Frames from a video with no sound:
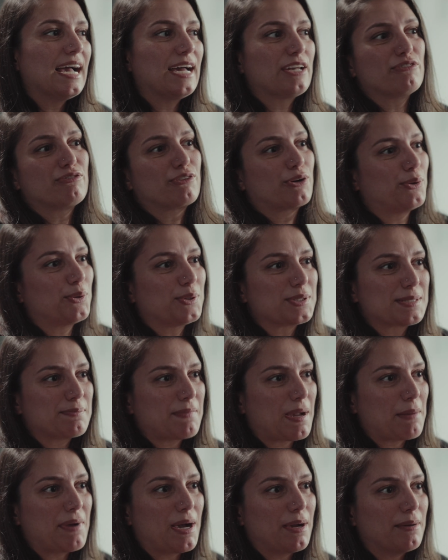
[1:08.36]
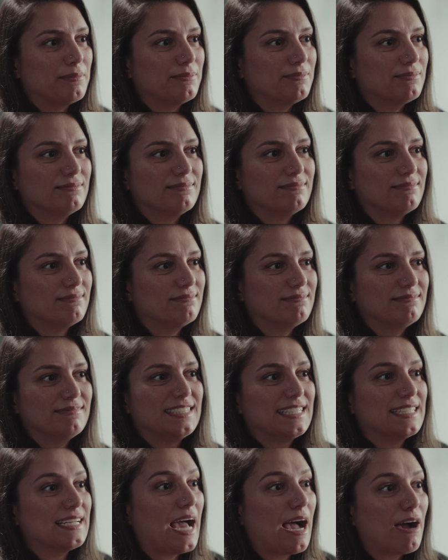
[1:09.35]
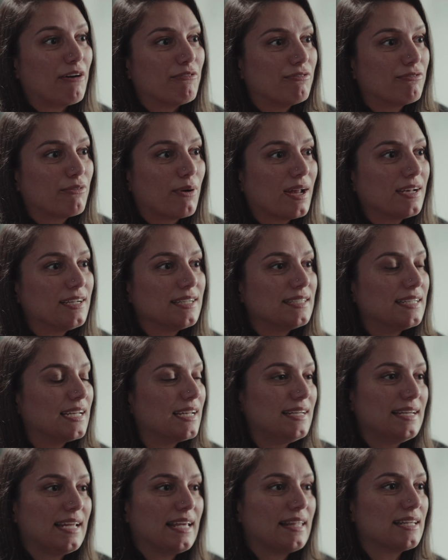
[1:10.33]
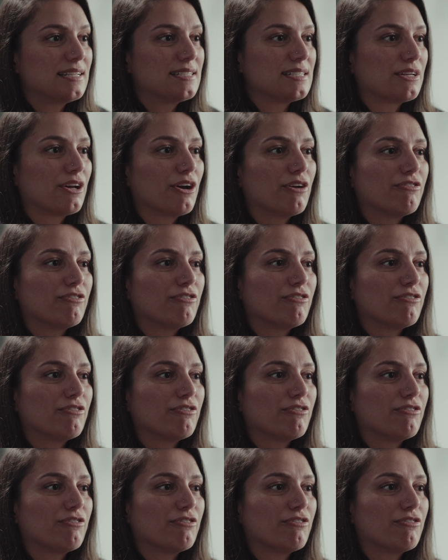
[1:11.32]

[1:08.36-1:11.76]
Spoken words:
And of course my mum didn't have one and neither did her